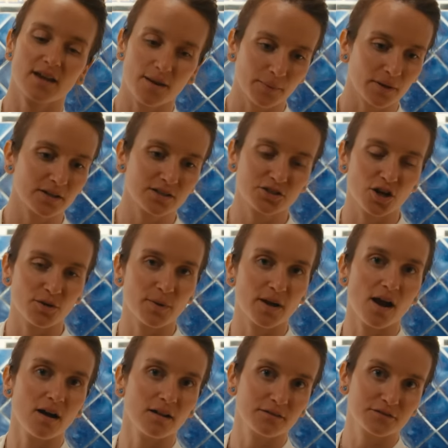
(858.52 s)
I'm gonna start
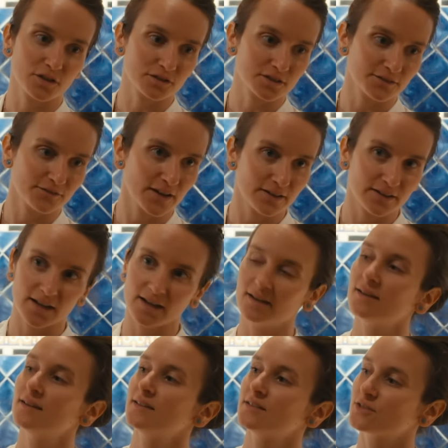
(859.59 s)
my olive salsa verde
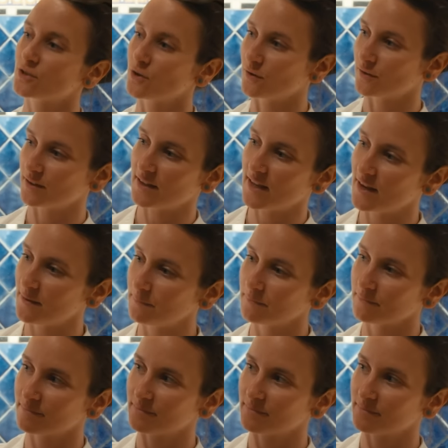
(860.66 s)
to go on the lamb,